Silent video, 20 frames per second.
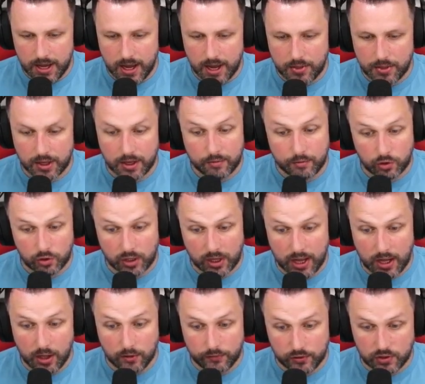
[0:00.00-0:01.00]
think I've got the
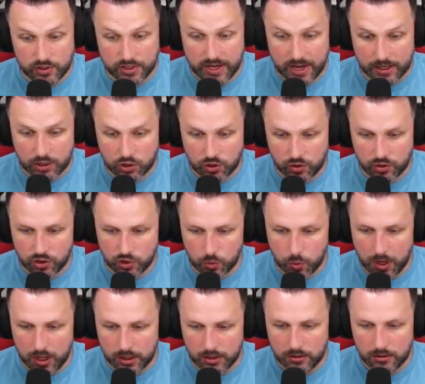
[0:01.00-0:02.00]
healthy snacks on as
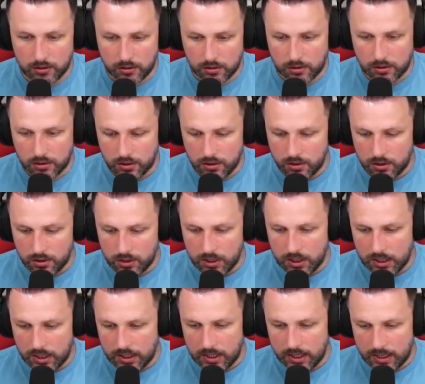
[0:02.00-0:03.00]
well.
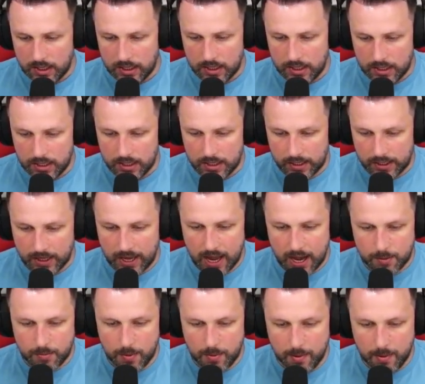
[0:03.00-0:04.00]
And I
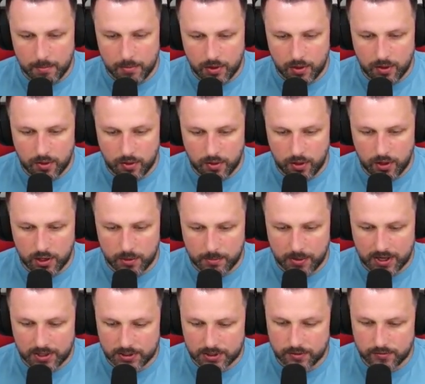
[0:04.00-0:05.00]
can't remember the third
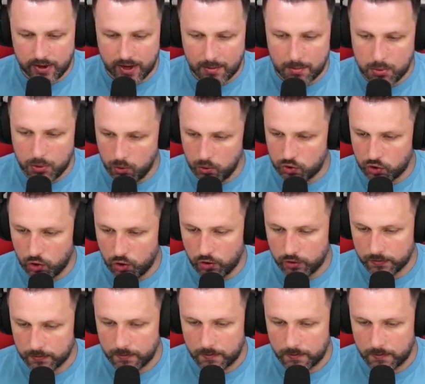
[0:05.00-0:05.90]
passive I put on.